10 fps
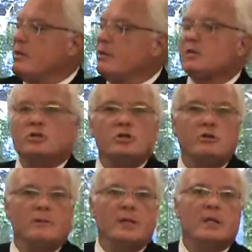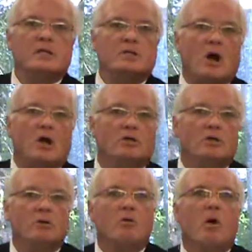This tubing is
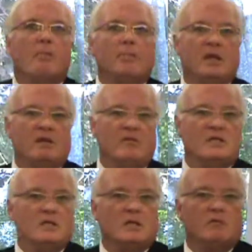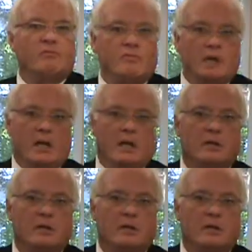also PVC free.